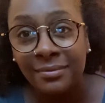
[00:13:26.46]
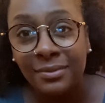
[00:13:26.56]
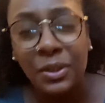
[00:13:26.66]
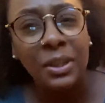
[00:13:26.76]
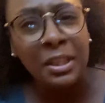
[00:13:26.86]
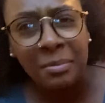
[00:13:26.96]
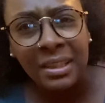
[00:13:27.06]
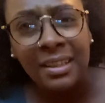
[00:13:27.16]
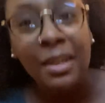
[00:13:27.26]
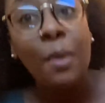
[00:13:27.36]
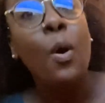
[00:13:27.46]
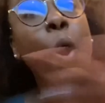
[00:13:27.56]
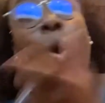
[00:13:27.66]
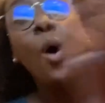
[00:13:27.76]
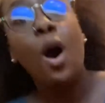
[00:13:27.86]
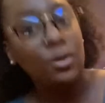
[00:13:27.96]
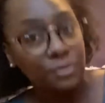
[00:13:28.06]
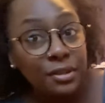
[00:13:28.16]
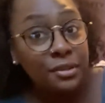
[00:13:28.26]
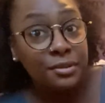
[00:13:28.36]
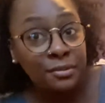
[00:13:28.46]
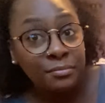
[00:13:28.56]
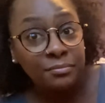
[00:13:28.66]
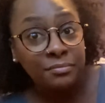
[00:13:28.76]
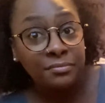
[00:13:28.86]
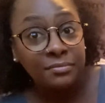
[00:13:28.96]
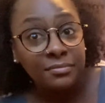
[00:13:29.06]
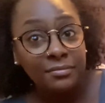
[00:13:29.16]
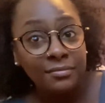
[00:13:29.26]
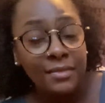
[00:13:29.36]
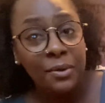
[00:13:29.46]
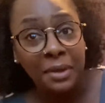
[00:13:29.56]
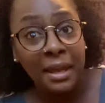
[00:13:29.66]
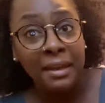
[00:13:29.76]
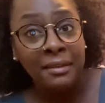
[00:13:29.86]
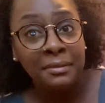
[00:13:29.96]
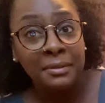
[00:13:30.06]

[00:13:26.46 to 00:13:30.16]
Do you hear me? Whole altars. Okay?